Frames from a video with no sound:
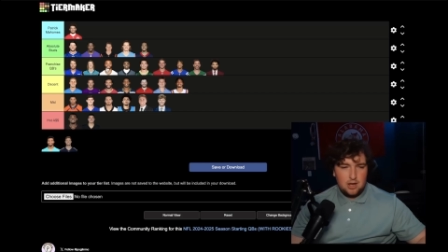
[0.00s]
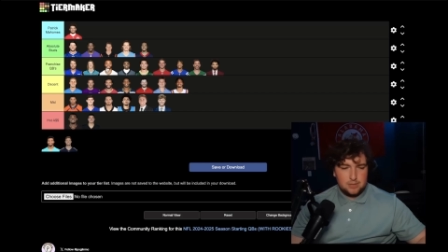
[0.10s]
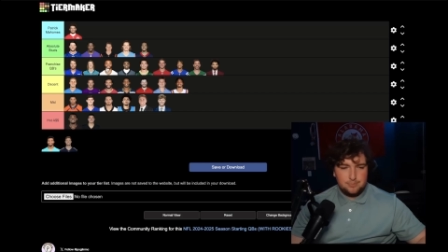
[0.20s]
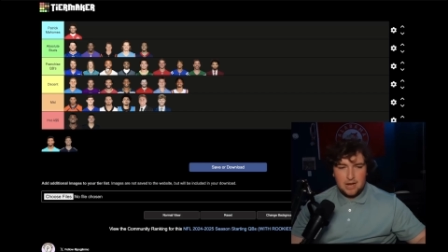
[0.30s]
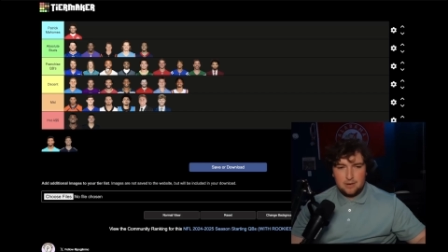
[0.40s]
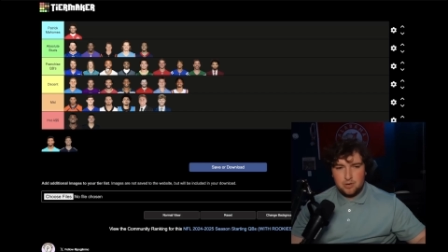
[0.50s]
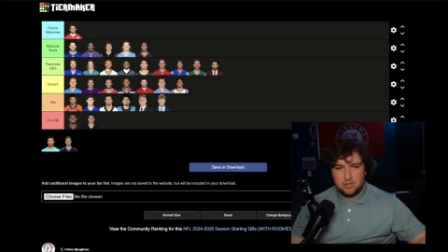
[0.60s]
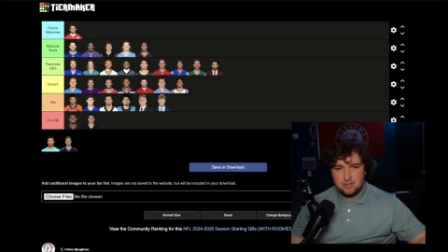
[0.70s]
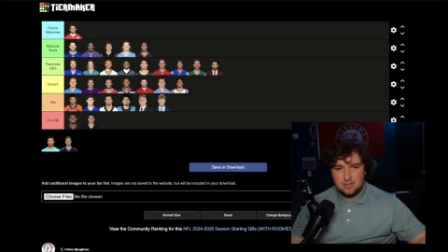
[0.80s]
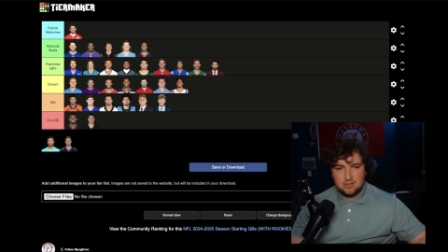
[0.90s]
His pocket
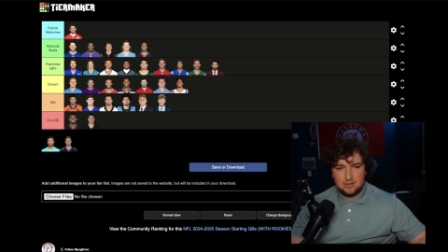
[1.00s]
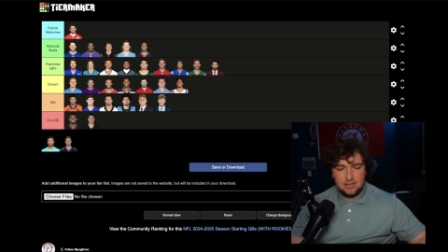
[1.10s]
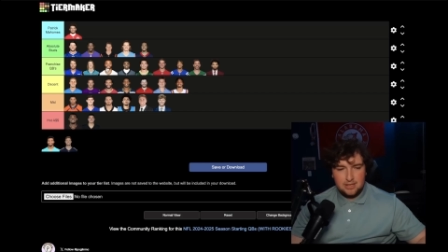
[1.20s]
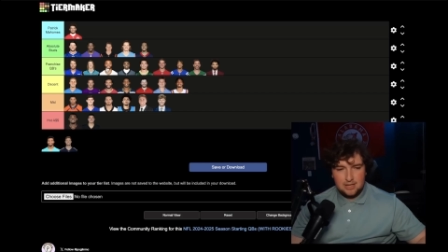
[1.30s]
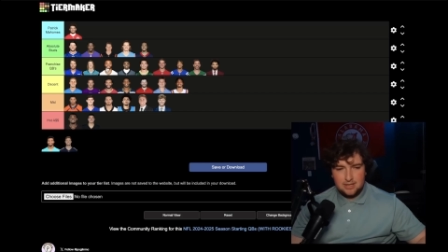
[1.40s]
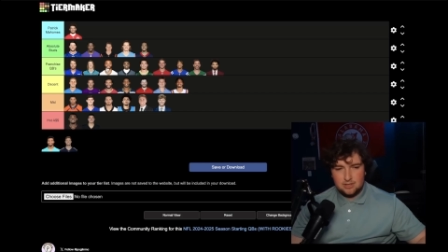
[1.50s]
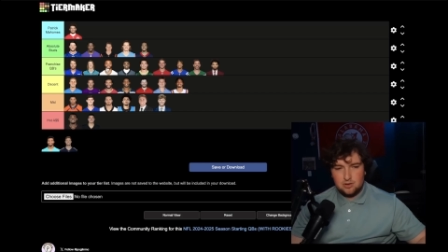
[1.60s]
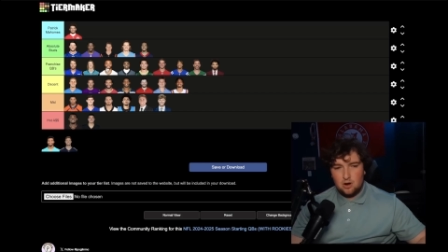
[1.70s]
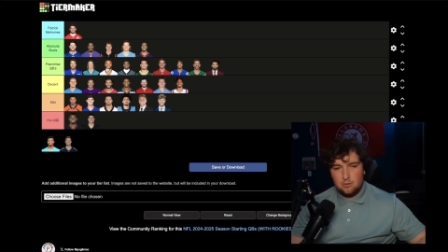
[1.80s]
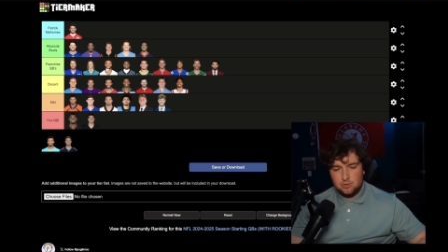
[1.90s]
presence is elite. I think his
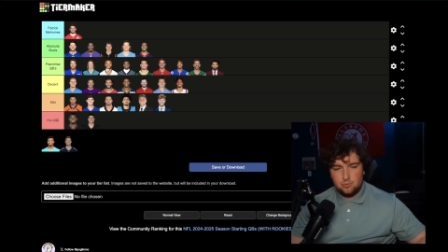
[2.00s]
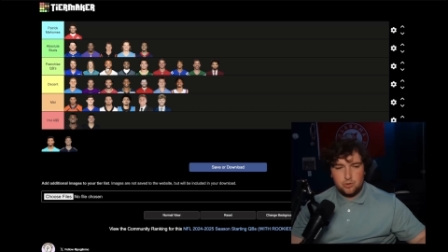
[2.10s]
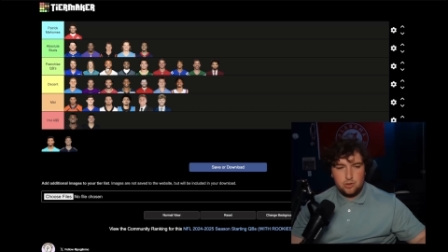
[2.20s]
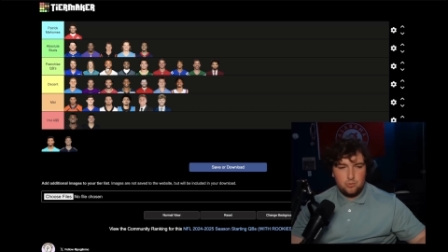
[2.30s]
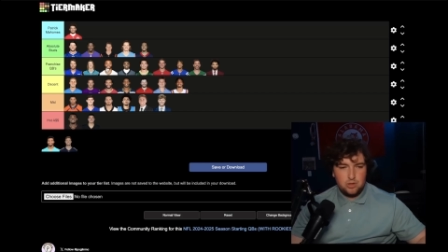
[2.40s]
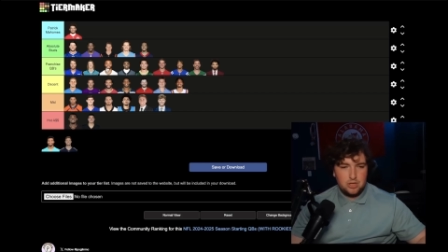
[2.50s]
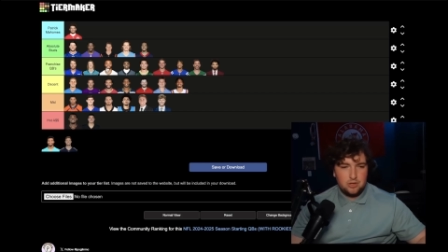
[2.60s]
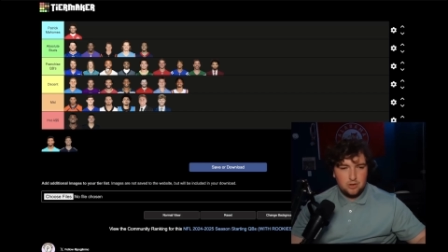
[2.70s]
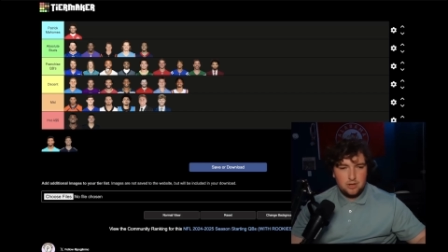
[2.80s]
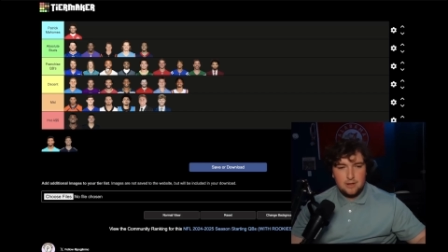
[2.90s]
arm is really, really
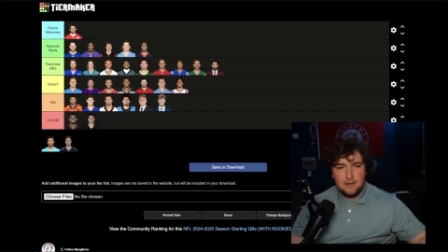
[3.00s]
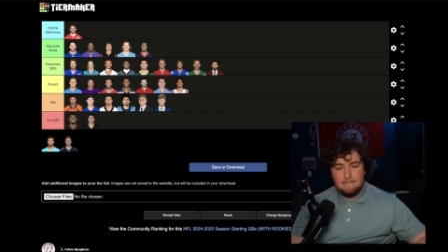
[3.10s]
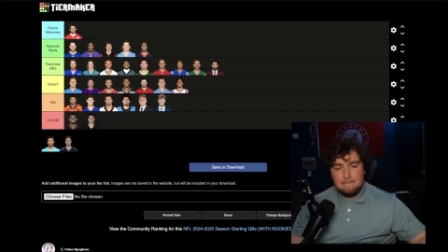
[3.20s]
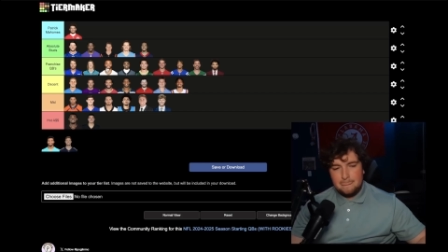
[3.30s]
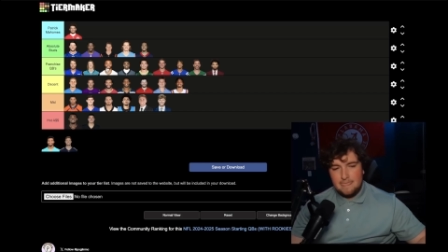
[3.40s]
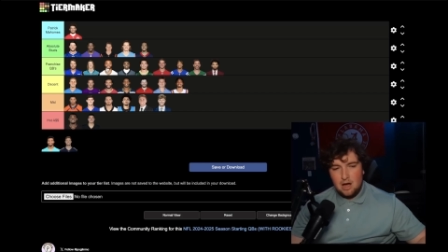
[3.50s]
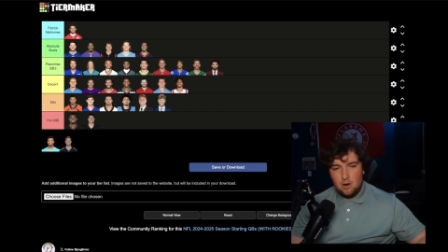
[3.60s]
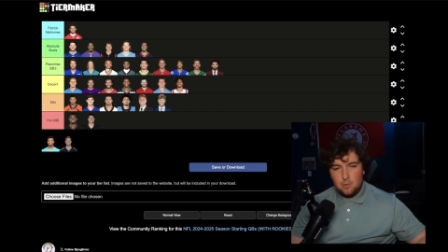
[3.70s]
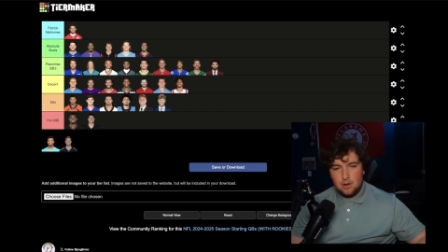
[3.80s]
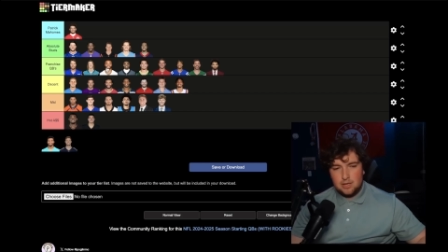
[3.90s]
good.
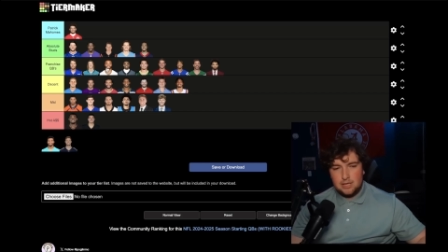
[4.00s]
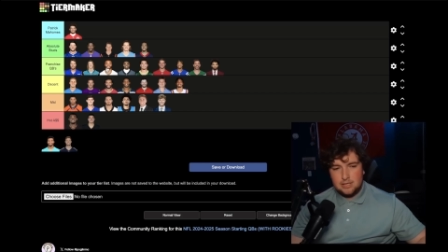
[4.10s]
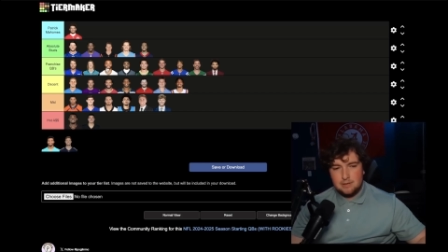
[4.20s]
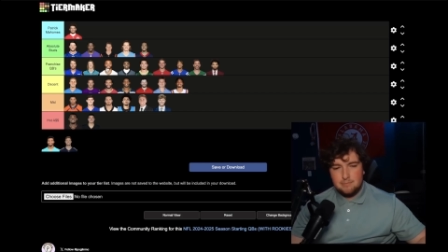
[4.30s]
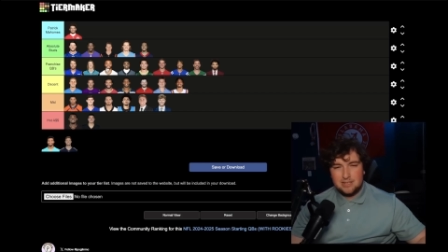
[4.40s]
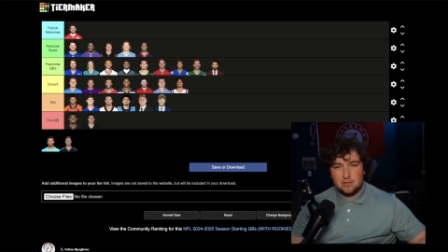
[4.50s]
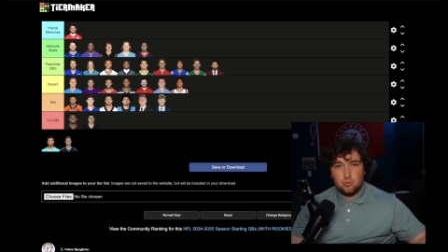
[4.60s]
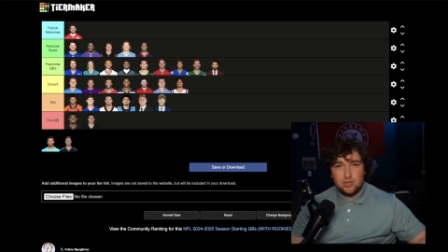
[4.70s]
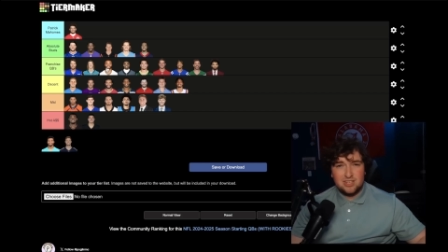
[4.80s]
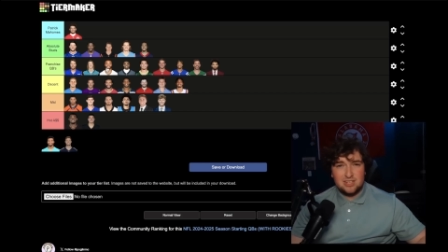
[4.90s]
Now, he did make some
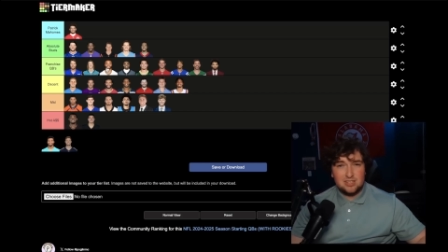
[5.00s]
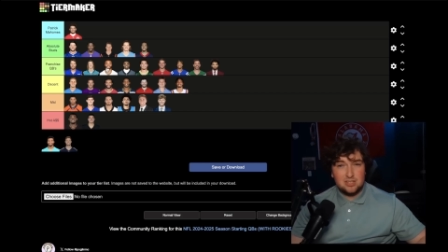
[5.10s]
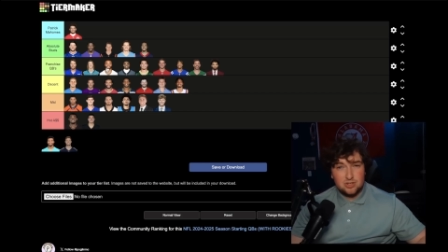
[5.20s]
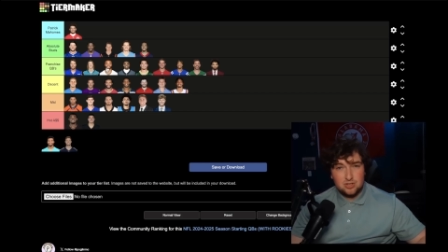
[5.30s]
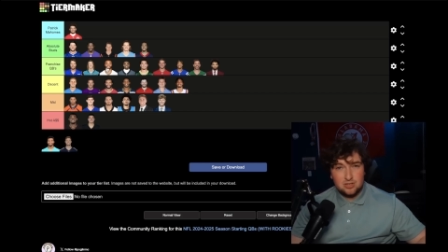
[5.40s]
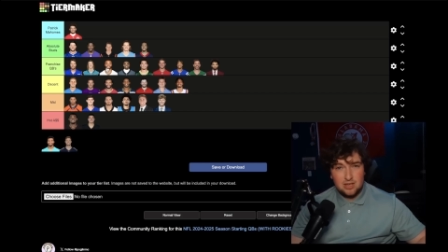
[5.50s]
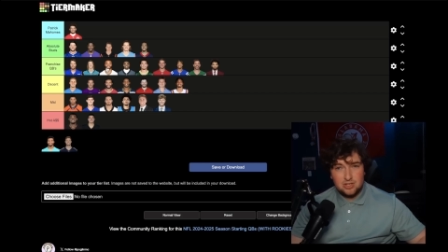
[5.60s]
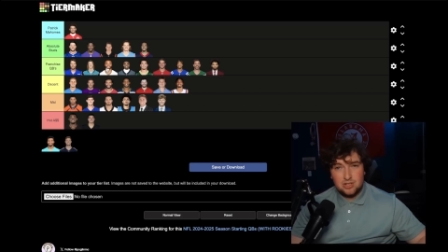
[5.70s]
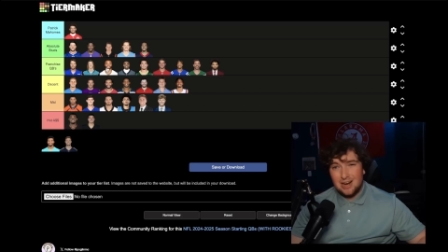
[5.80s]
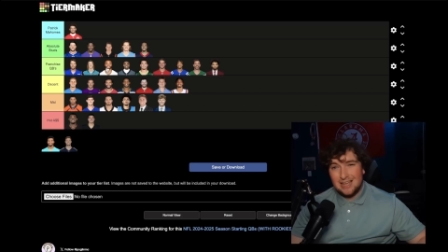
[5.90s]
risky decisions
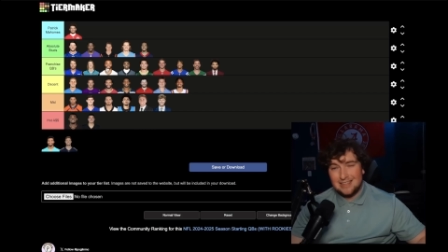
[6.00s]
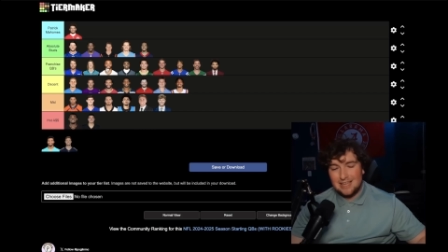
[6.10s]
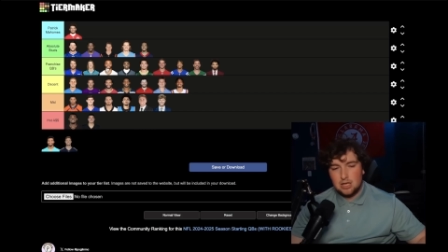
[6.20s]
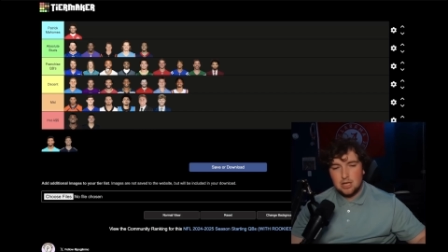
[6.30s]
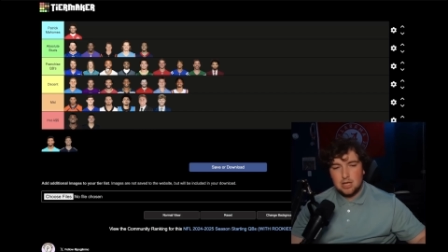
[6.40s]
last year, I think,